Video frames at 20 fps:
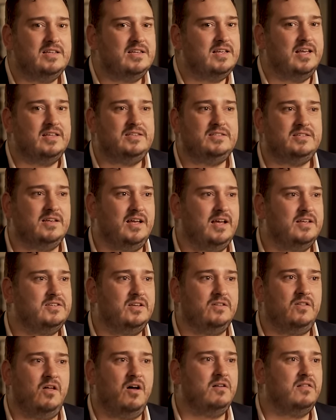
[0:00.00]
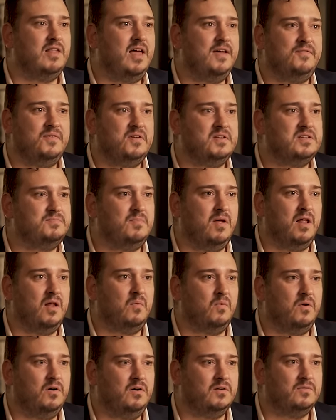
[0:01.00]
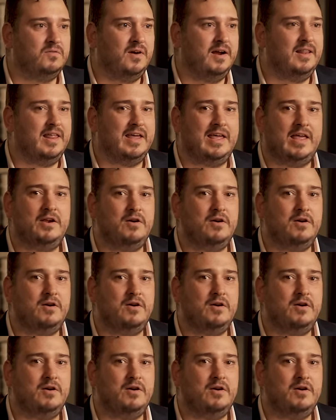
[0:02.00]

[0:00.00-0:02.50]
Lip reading: Cause it's a long life in a small world, right? Like, yeah.